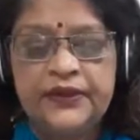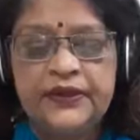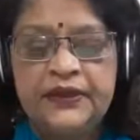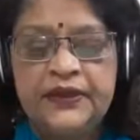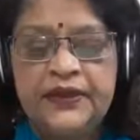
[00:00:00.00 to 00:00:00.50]

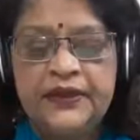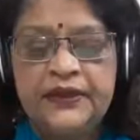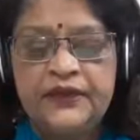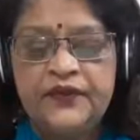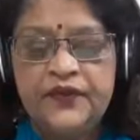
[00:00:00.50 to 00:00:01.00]
He
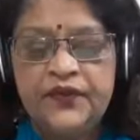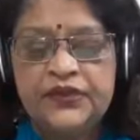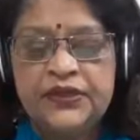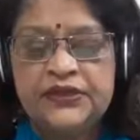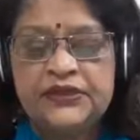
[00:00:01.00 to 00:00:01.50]
heard few
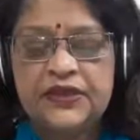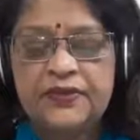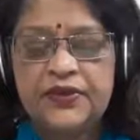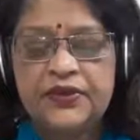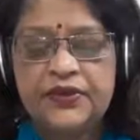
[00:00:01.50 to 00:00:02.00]
things
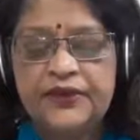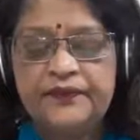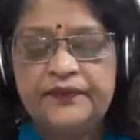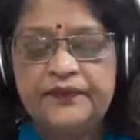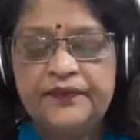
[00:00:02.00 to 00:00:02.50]
about him.
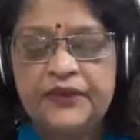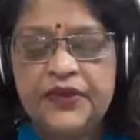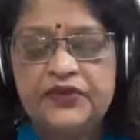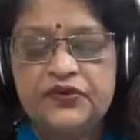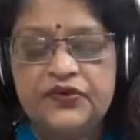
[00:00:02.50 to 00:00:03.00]
The
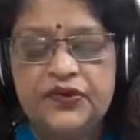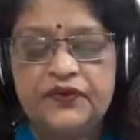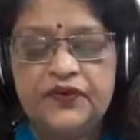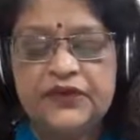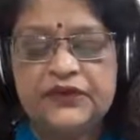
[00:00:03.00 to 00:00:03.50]
intruder
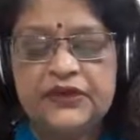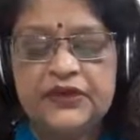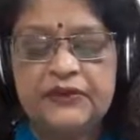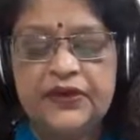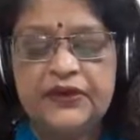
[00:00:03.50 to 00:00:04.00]
was a
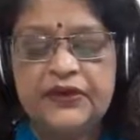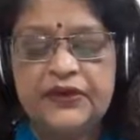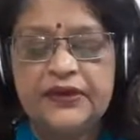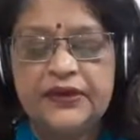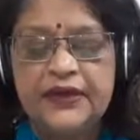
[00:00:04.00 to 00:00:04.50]

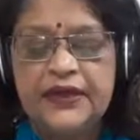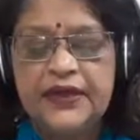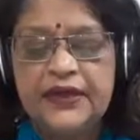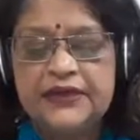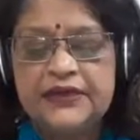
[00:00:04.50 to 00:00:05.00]
murderer
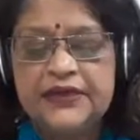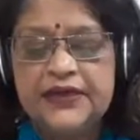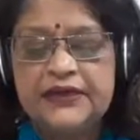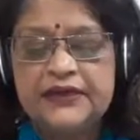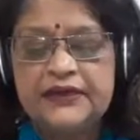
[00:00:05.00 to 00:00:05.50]
and he
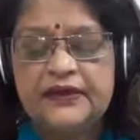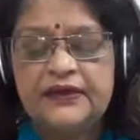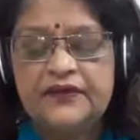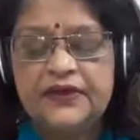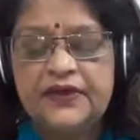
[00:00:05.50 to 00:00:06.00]
had
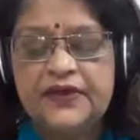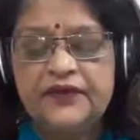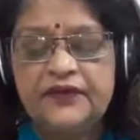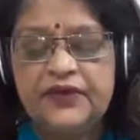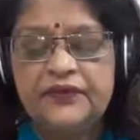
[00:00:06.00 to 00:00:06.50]

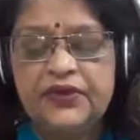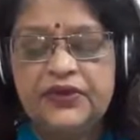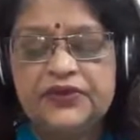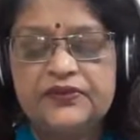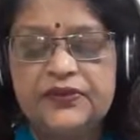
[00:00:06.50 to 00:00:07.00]
killed one
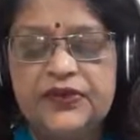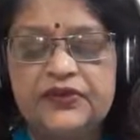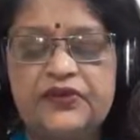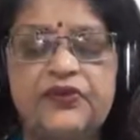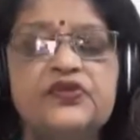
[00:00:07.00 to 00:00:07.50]
policeman
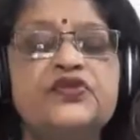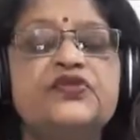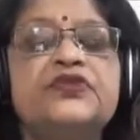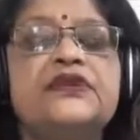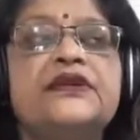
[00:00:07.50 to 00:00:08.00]
too.
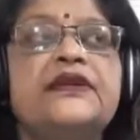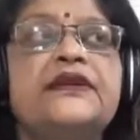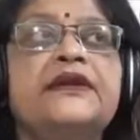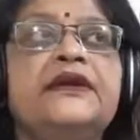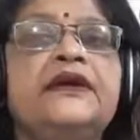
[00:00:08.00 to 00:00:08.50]
So
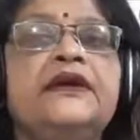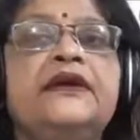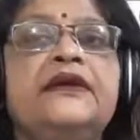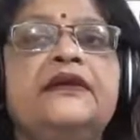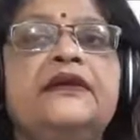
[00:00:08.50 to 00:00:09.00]
children,
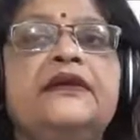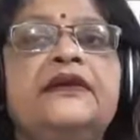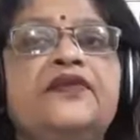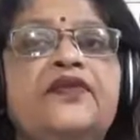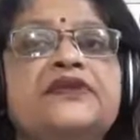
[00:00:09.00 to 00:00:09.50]

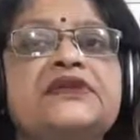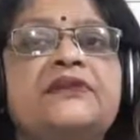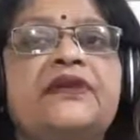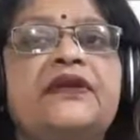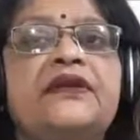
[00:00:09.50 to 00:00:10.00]
he was a
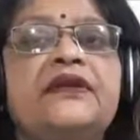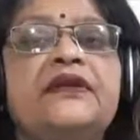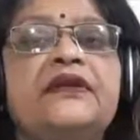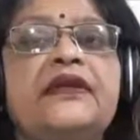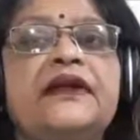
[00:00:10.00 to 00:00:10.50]

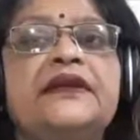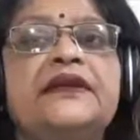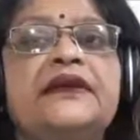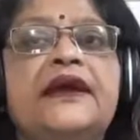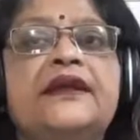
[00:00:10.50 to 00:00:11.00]
murderer and
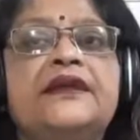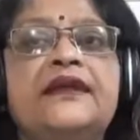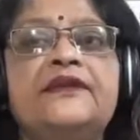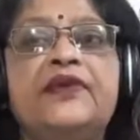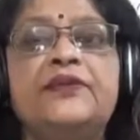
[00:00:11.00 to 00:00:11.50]
he had
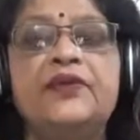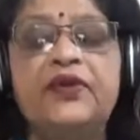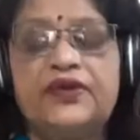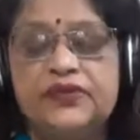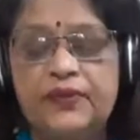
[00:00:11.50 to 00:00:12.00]
killed one
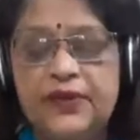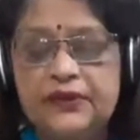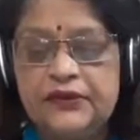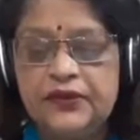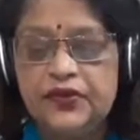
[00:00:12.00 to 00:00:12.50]
policeman
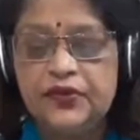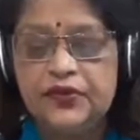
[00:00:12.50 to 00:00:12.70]
too.